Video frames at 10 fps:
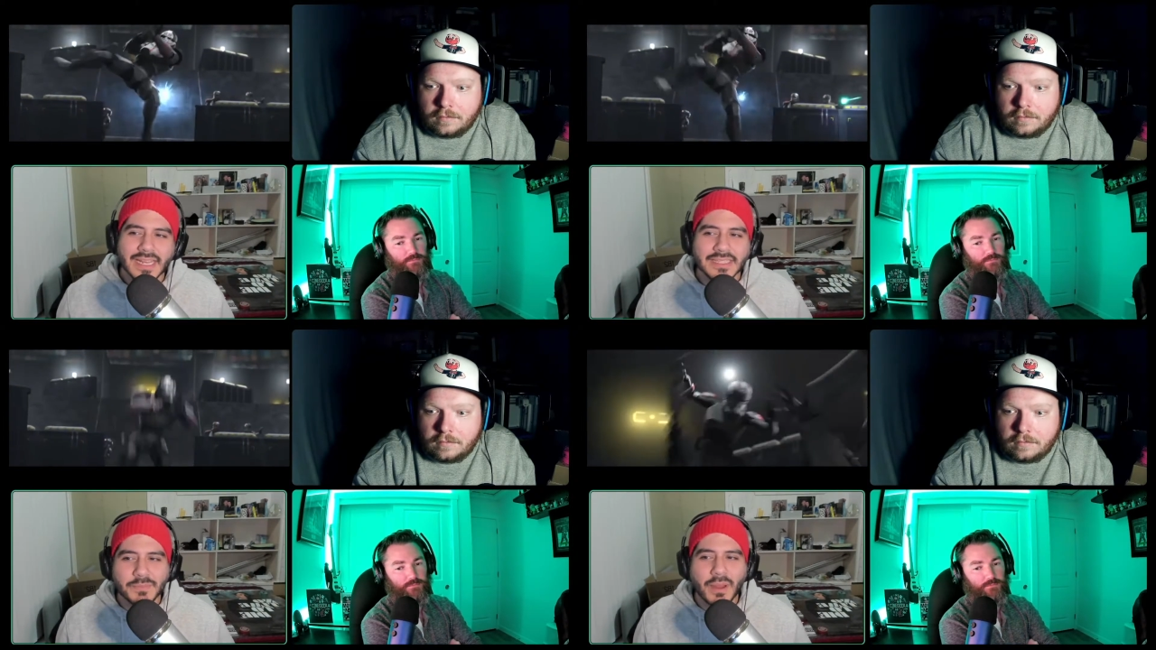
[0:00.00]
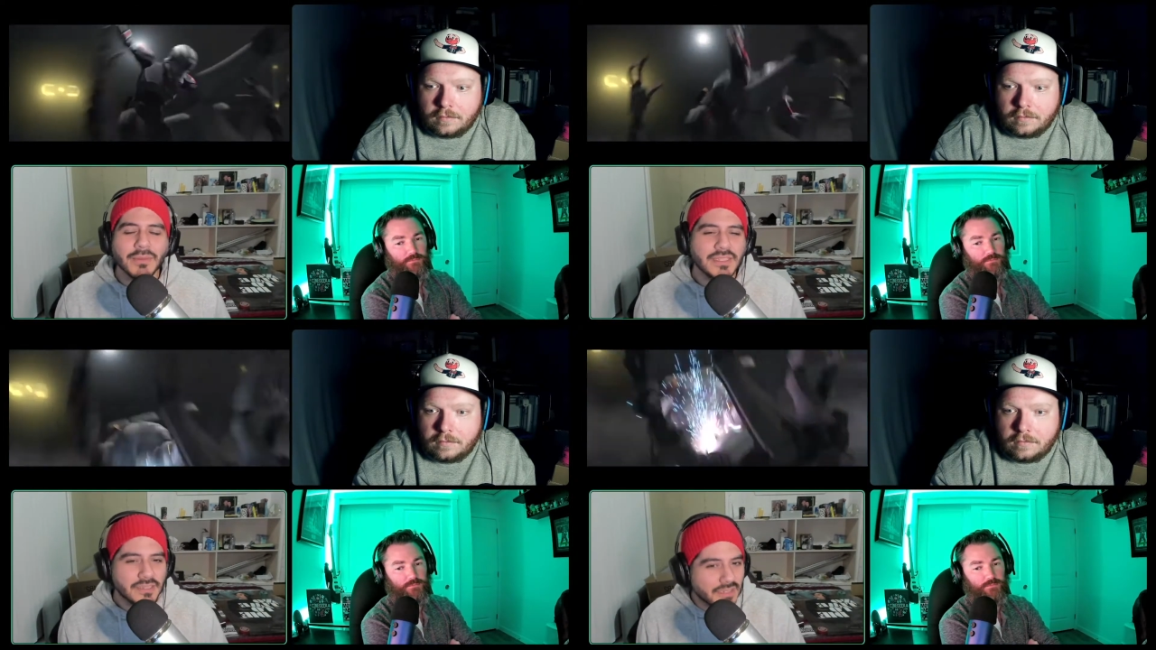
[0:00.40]
Speaker 1: it's
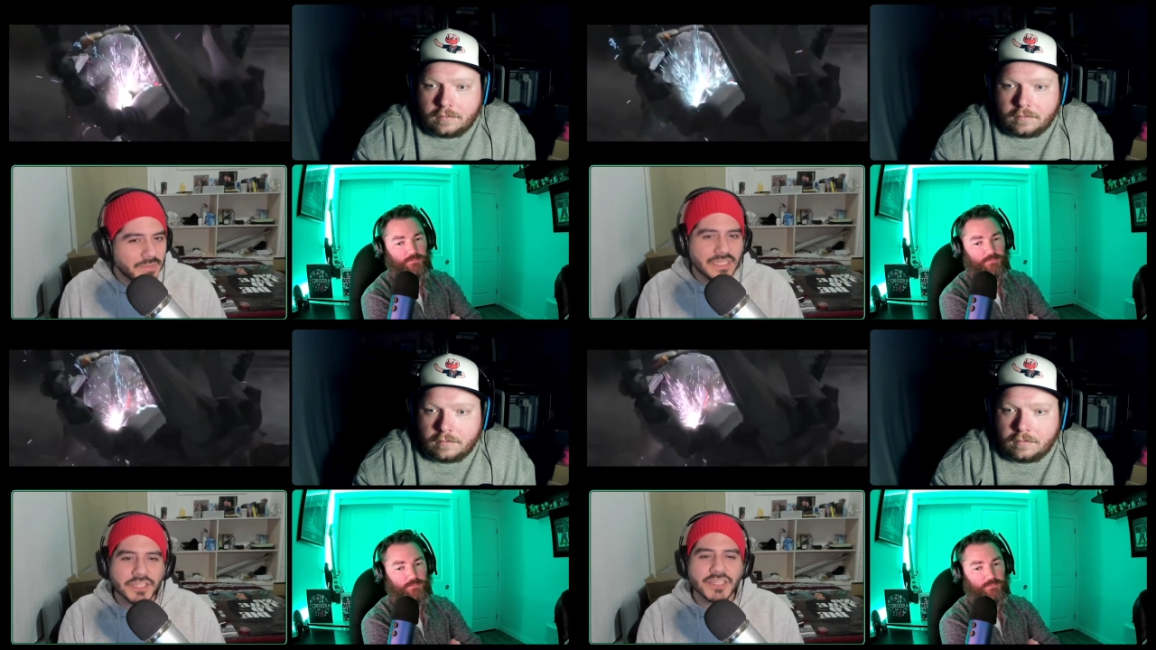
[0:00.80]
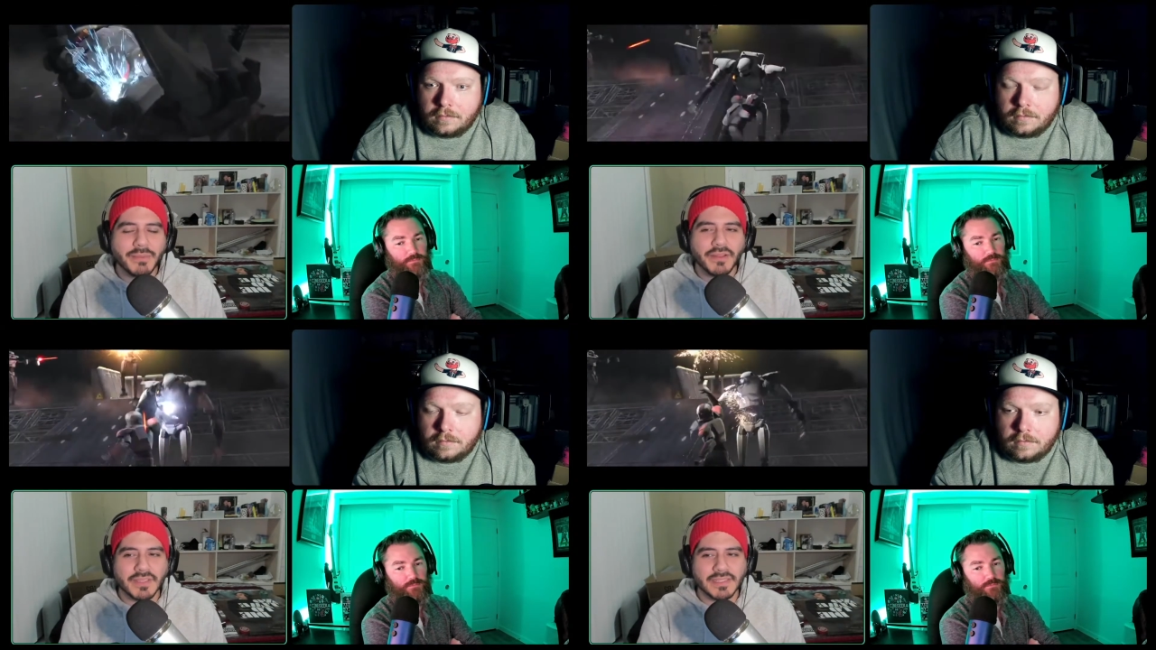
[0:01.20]
probably still going to be
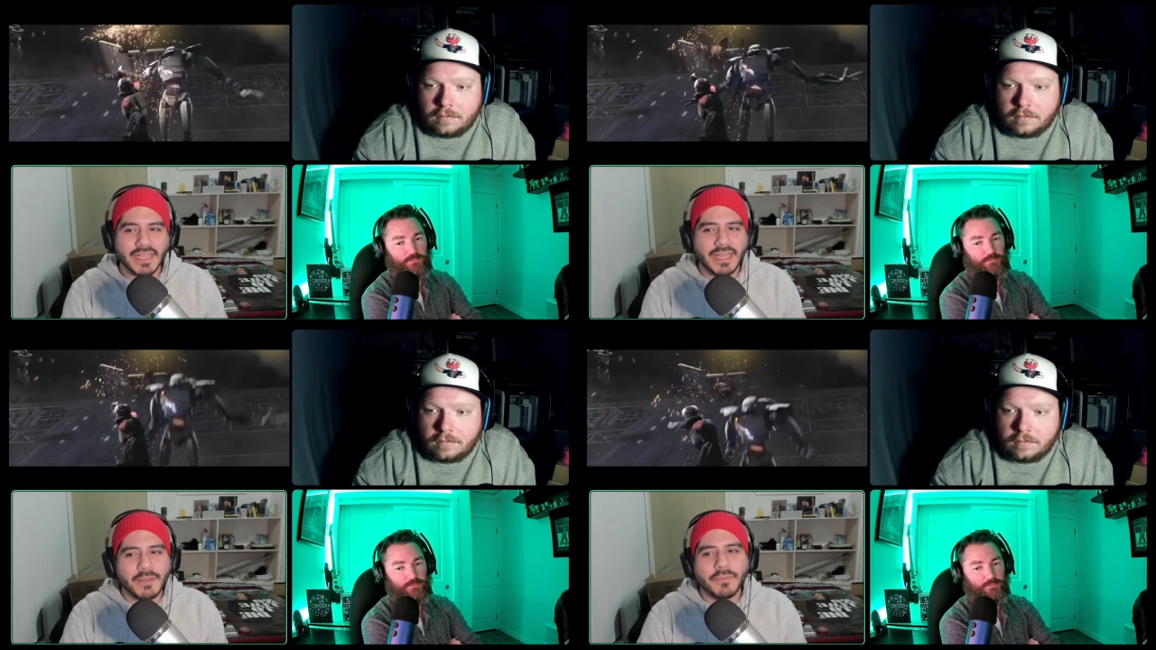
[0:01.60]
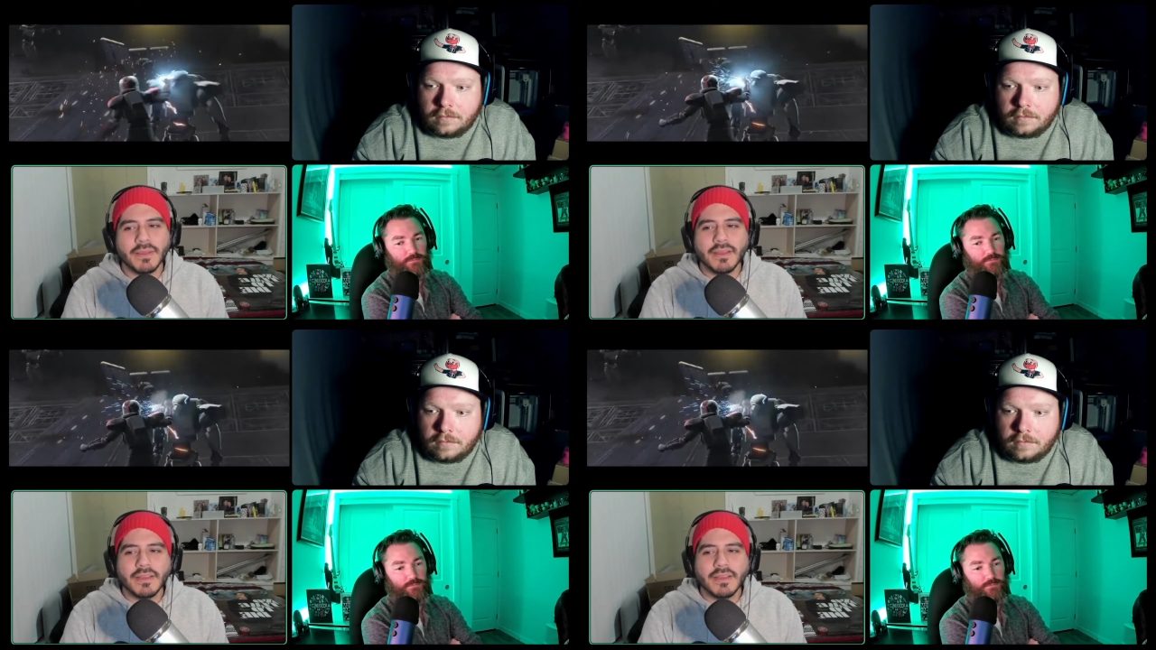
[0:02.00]
touching about the same